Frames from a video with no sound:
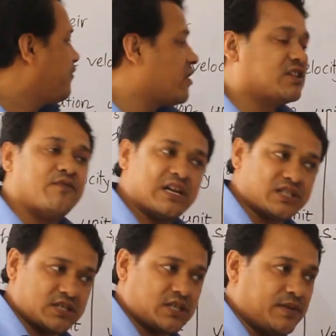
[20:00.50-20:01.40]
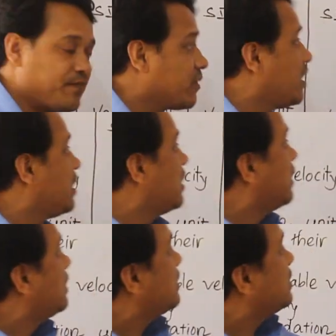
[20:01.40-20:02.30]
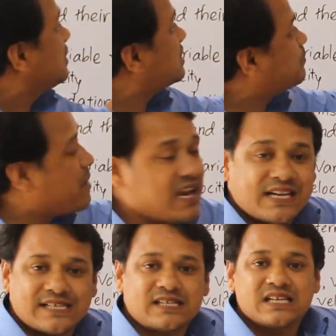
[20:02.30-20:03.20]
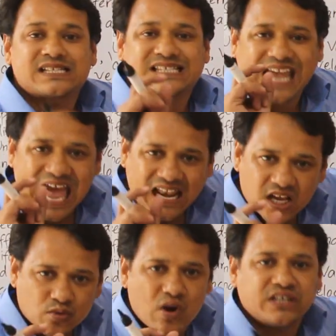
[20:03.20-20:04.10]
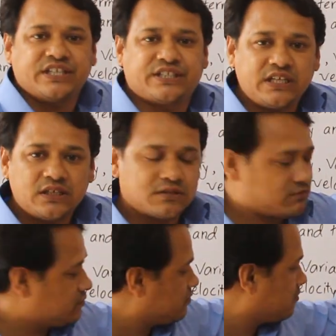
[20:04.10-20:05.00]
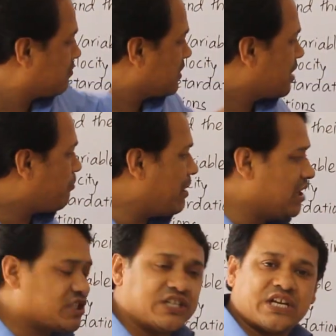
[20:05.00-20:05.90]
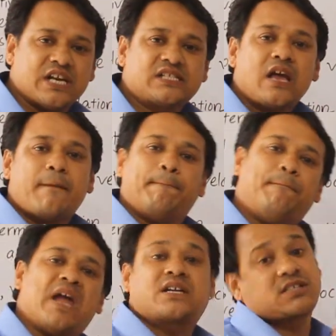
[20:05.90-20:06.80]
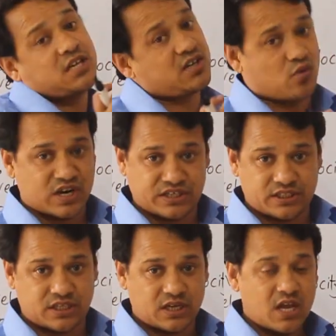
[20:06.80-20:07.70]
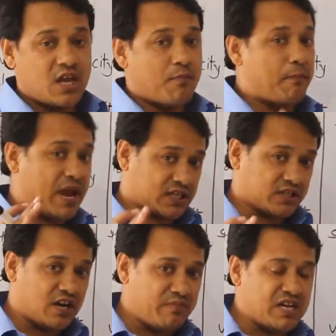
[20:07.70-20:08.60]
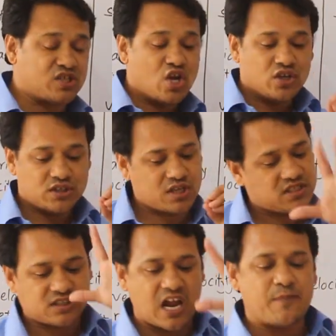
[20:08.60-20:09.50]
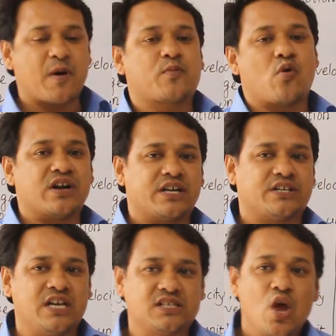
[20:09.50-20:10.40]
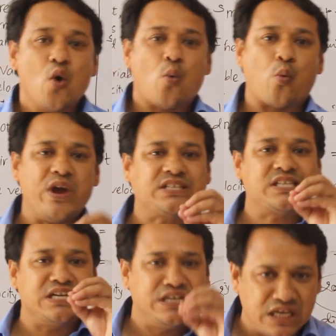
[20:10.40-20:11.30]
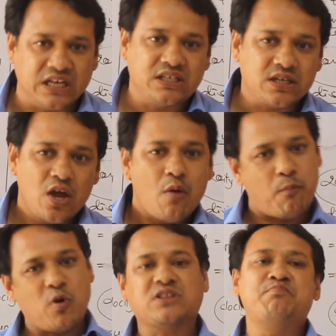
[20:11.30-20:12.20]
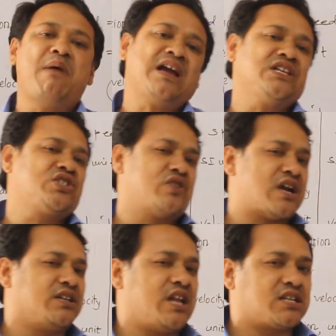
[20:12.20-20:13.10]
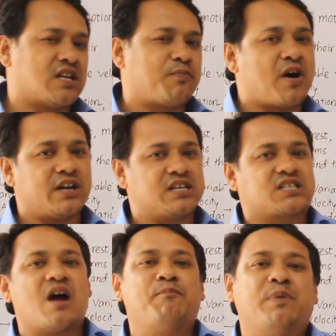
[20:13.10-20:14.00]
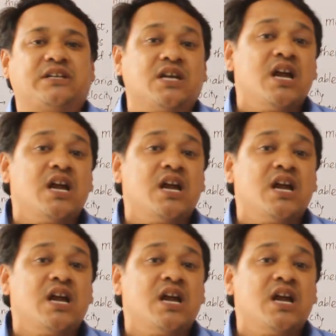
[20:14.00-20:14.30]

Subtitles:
for the velocity. Speed is scalar quantity, velocity is vector quantity. Vector means such type of quantities which need both magnitude and direction for its complete